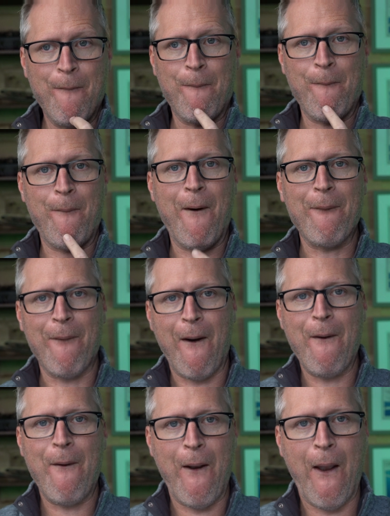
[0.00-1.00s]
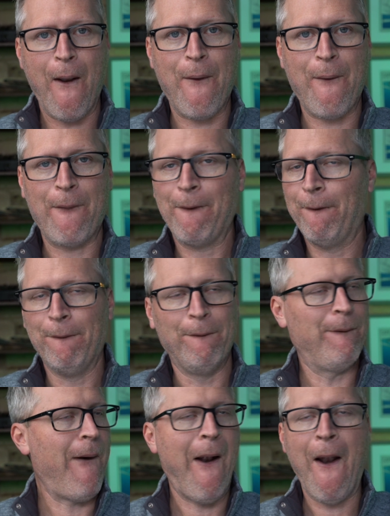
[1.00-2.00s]
It's not like this.
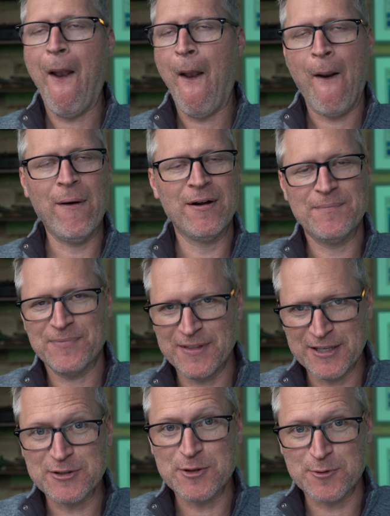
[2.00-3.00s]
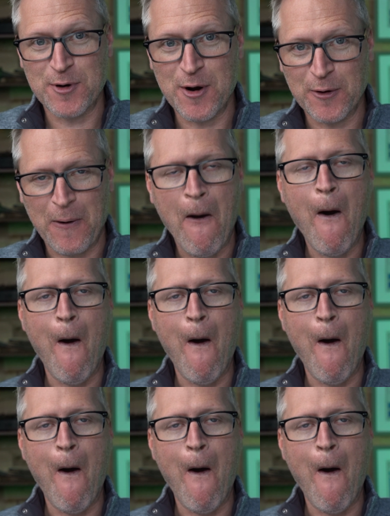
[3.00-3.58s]
This is wrong.